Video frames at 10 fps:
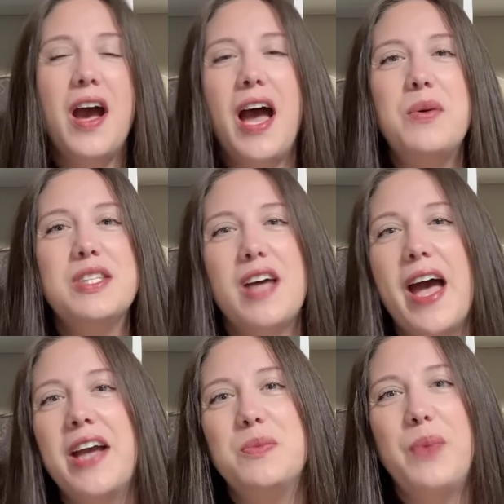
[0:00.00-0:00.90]
I was
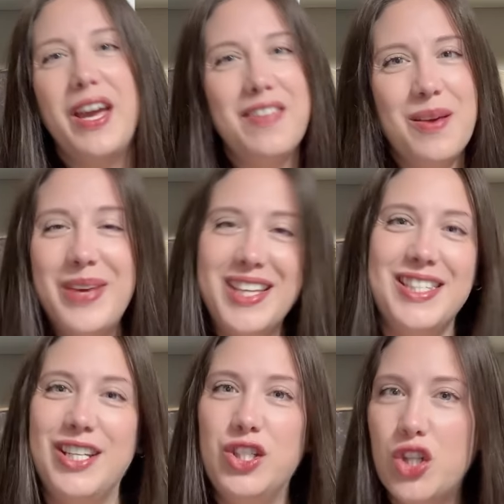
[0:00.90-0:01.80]
tagged by the
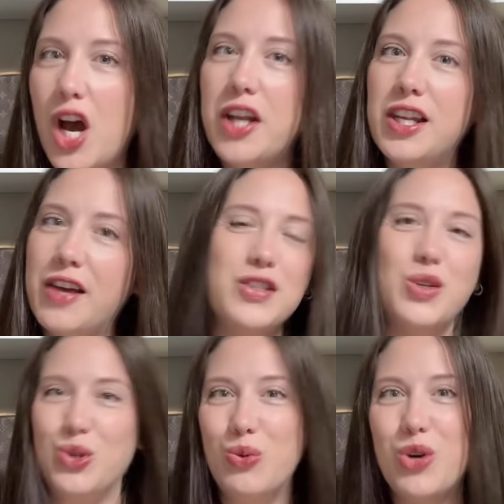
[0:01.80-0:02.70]
amazing Dawn Loves
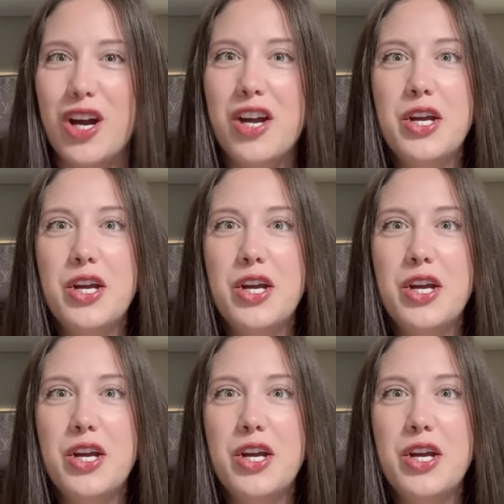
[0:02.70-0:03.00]
Couture